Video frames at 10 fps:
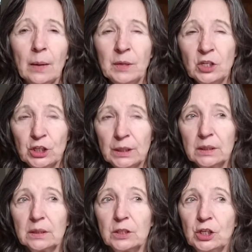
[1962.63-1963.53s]
I mean, she,
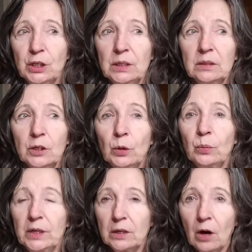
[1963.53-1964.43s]
she, her
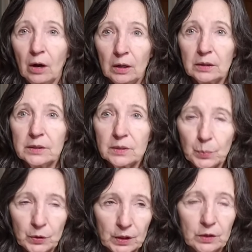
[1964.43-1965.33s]
recall is
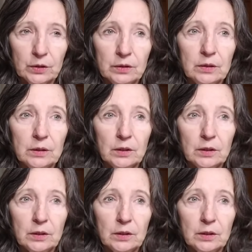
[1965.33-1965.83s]
pretty good.